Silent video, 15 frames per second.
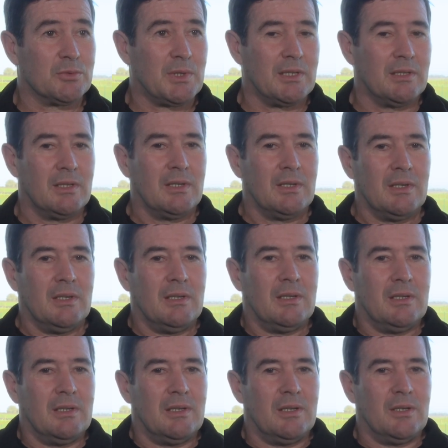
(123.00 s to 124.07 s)
as well,
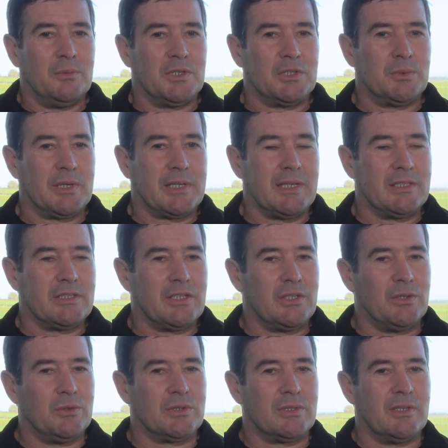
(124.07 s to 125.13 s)
which we're keen to
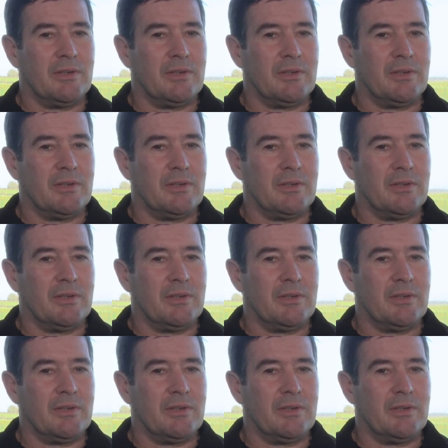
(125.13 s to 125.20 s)
use